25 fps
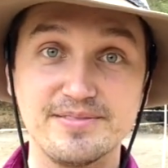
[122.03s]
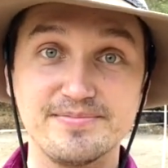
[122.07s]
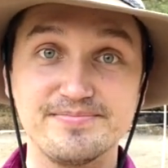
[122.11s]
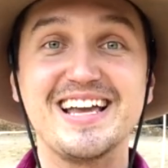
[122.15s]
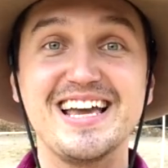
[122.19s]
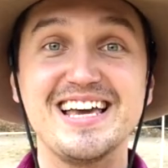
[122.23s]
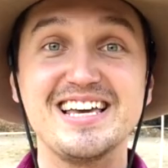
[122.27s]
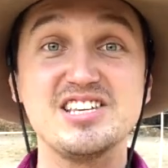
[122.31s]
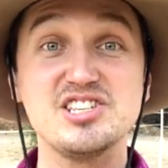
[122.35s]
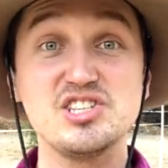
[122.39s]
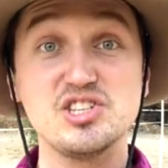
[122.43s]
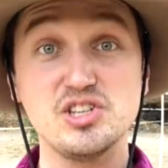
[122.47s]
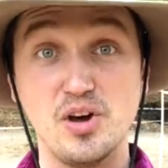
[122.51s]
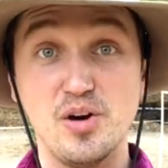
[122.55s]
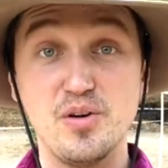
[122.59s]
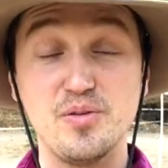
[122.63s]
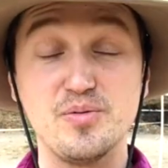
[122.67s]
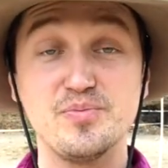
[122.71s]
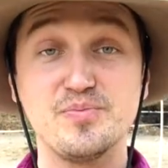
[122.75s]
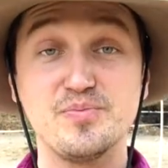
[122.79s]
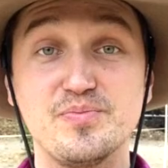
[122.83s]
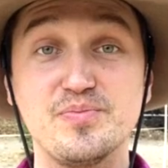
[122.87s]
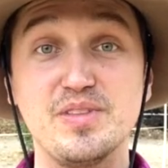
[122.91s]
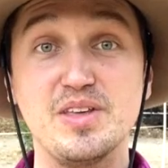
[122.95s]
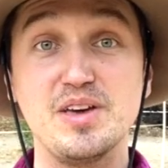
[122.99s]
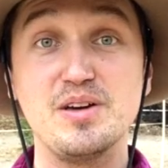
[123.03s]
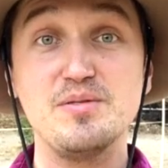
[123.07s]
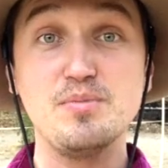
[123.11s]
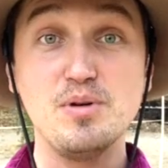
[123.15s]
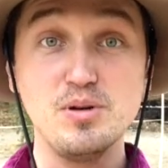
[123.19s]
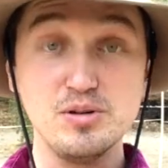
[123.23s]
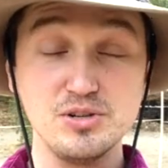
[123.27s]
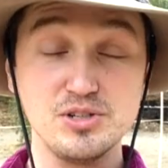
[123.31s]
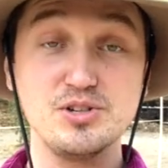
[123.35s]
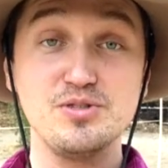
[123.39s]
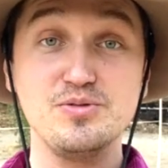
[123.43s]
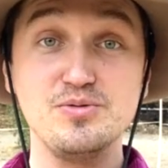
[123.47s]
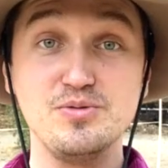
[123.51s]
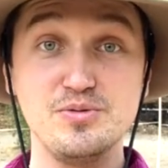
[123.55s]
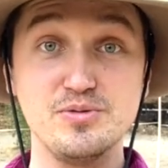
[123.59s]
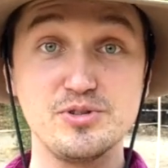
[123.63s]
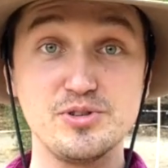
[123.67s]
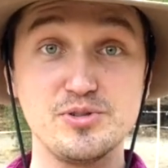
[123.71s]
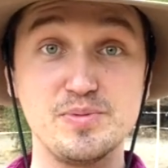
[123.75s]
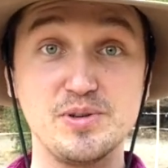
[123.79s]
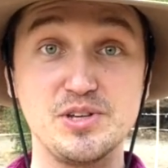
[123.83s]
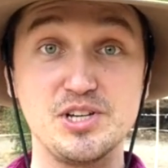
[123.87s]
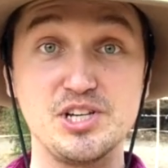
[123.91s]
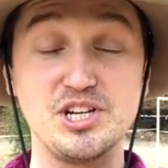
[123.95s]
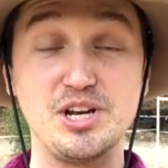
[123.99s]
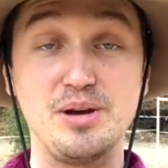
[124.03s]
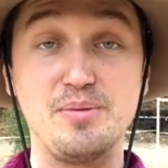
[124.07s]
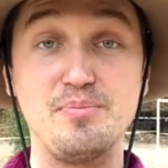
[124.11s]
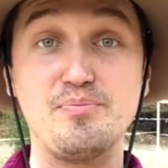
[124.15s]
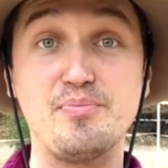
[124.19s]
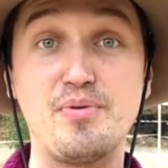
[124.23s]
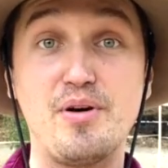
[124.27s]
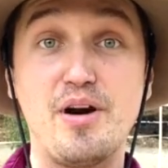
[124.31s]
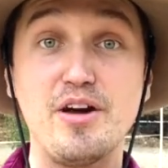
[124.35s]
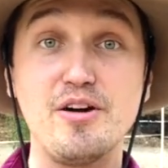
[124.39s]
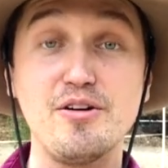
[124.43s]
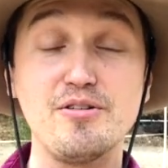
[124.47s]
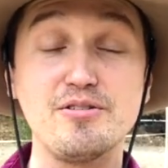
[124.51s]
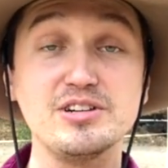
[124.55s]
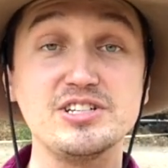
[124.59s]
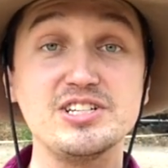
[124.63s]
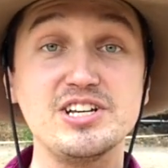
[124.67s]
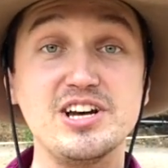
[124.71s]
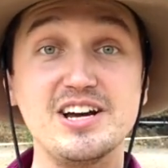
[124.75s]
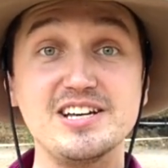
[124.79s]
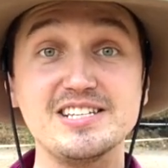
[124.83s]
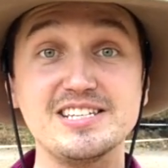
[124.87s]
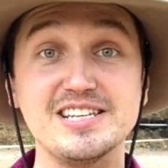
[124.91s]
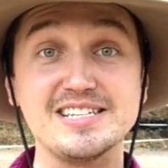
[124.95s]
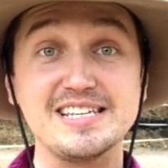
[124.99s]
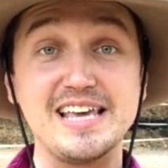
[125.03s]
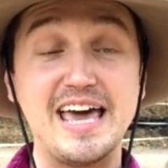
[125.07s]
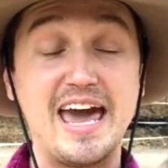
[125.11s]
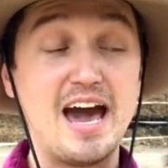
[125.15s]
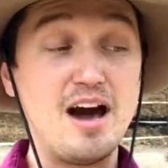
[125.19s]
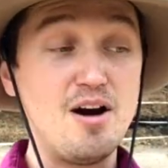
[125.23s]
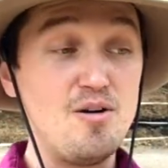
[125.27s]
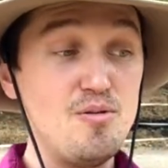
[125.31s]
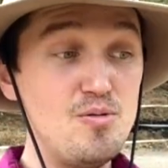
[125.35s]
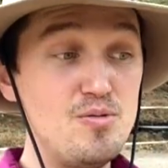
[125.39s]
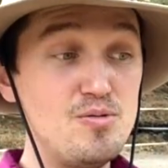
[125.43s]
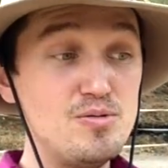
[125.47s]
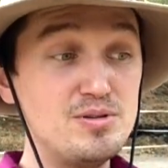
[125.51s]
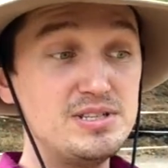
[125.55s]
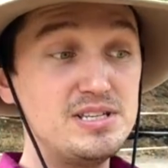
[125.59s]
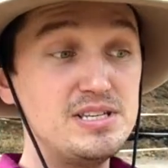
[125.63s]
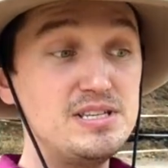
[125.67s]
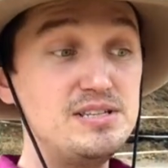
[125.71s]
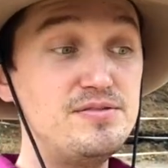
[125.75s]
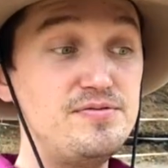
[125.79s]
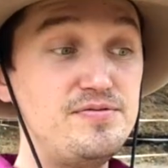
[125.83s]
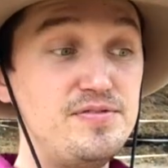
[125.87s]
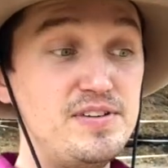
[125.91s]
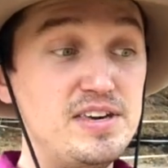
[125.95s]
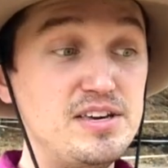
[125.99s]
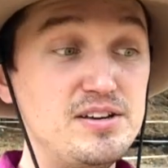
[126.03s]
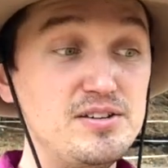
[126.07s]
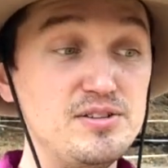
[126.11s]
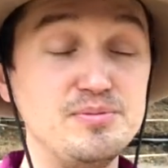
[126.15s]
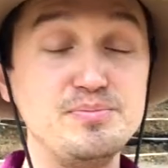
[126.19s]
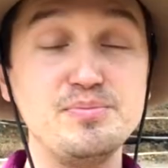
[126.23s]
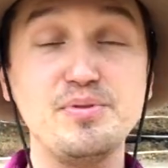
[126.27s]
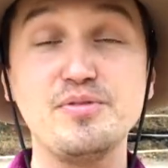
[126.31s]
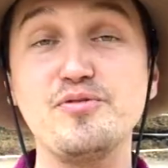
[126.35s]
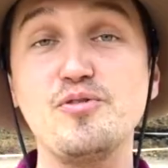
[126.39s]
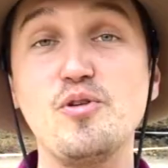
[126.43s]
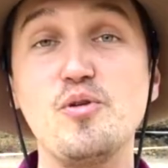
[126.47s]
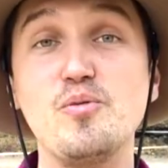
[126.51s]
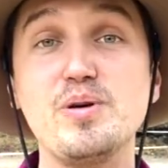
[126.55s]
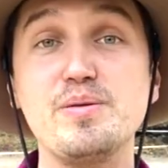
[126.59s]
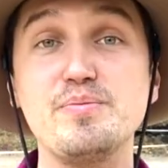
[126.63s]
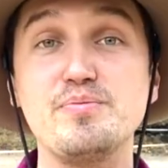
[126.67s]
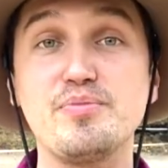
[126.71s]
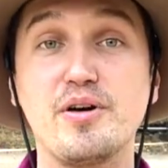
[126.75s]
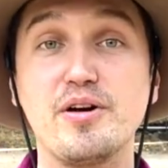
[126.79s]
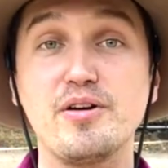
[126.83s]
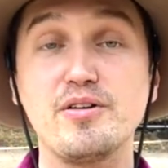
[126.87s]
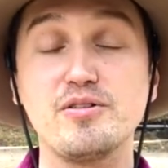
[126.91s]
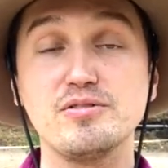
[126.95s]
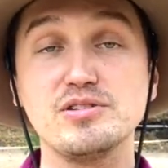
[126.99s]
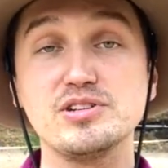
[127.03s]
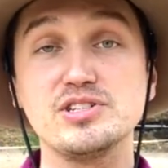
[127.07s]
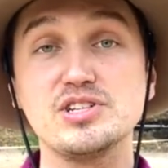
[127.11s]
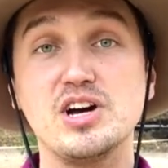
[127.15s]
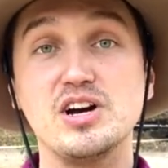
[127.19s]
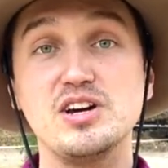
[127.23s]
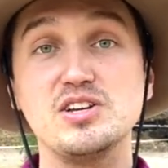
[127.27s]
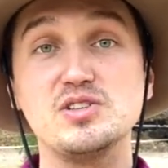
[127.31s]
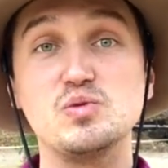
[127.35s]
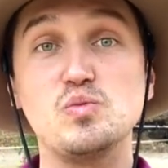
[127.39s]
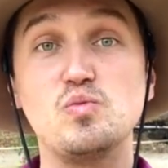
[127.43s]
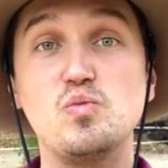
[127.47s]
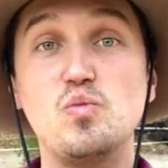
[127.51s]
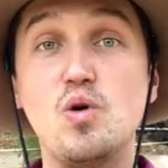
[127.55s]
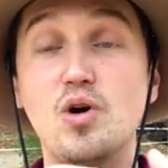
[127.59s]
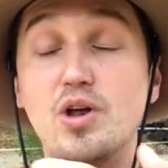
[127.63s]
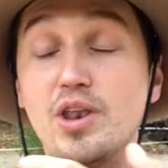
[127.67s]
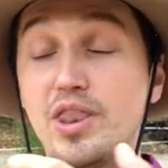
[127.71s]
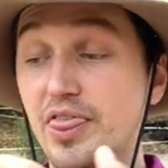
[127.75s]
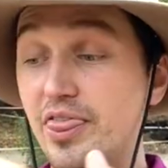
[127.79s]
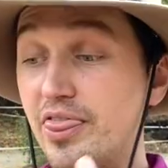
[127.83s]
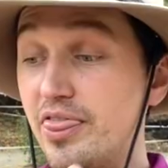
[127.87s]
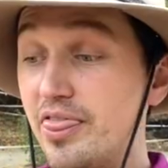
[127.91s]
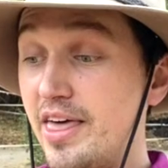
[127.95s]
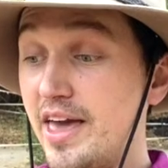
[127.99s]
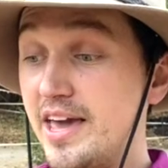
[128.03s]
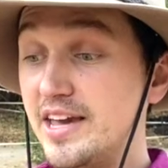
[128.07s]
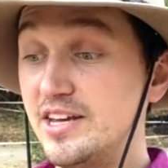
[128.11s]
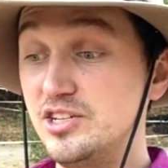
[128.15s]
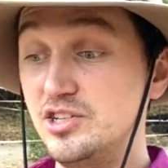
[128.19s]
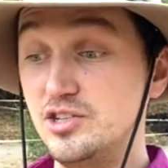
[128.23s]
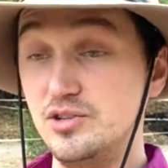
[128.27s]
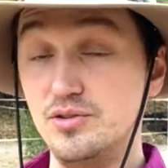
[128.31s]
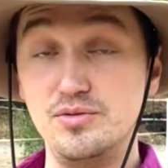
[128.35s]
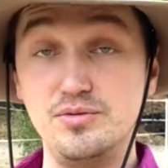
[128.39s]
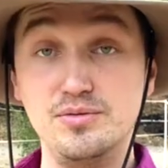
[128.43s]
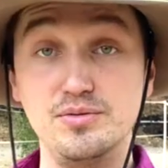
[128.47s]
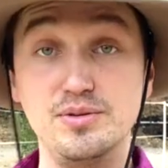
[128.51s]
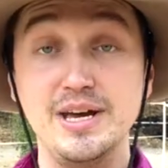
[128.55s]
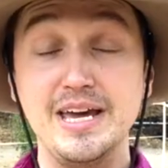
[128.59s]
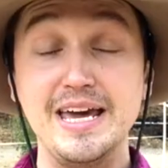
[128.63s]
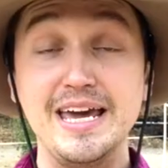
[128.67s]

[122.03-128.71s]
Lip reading: So, emotional horsemanship prioritizes how horses feel before we prioritize what they do.